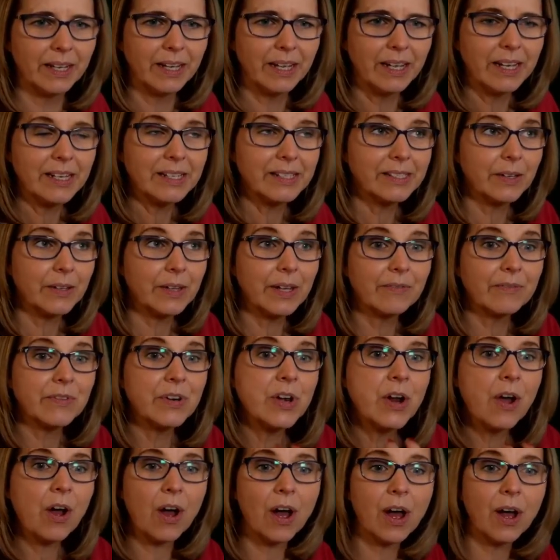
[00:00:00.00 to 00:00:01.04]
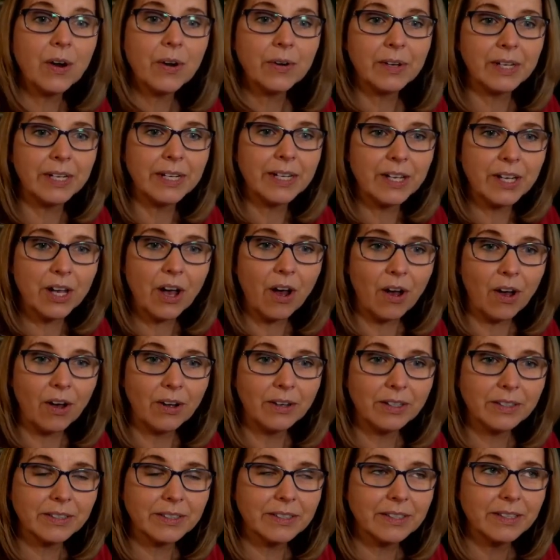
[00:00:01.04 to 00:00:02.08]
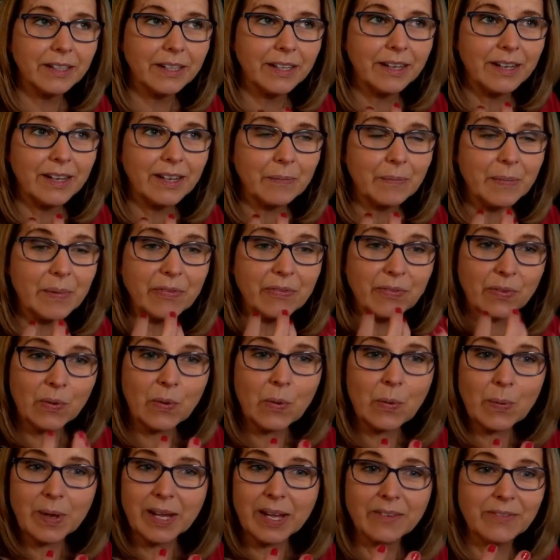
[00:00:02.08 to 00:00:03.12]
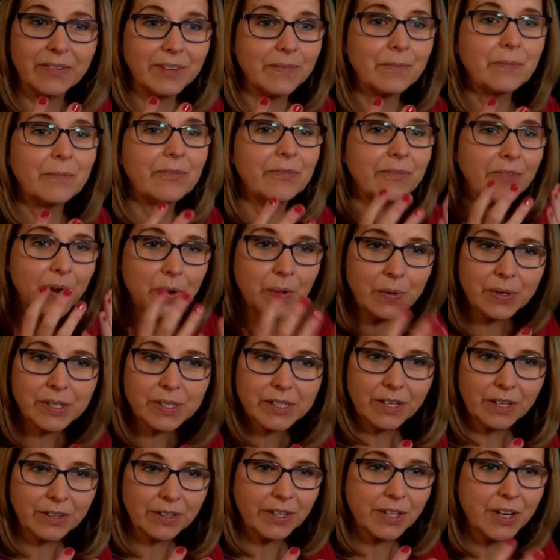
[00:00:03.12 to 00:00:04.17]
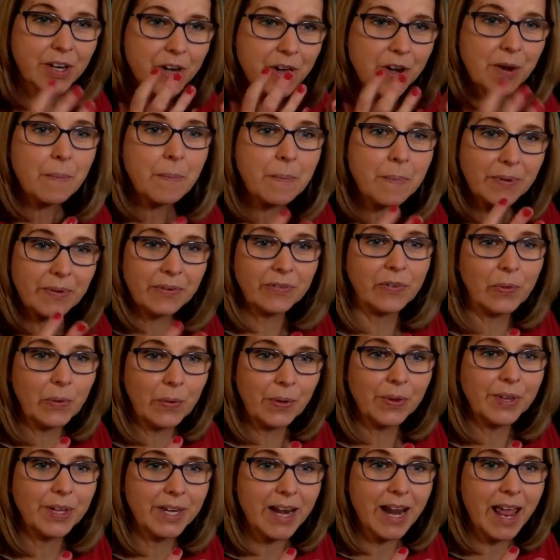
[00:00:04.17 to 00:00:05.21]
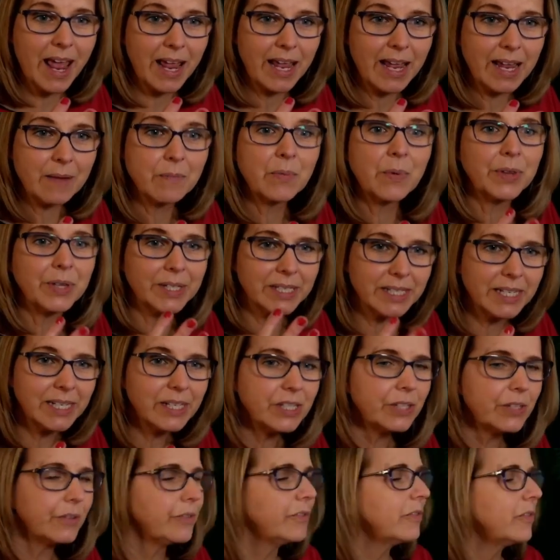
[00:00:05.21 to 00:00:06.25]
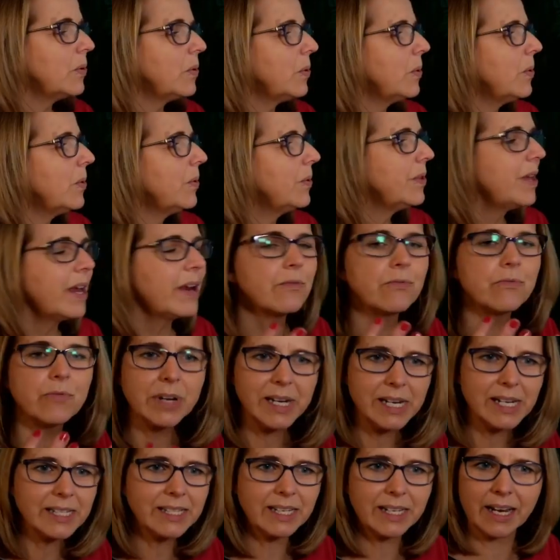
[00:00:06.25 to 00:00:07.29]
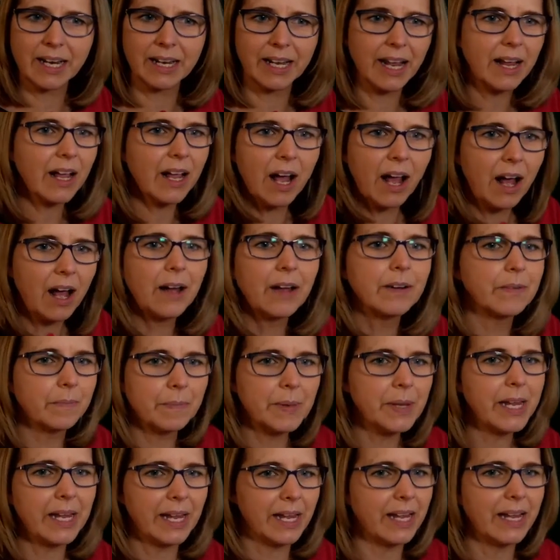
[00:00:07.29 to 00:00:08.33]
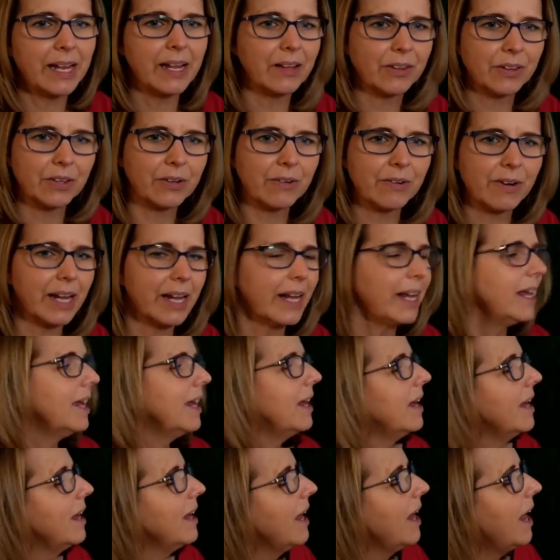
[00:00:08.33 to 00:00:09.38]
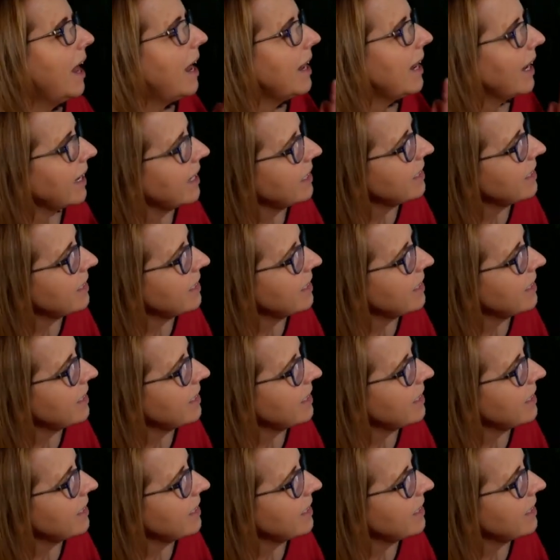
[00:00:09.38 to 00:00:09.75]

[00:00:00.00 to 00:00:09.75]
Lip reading: So they've not only got, before we even focus on the number 4, the name or the digit 4, they're reasoning it can't be a 3. And I can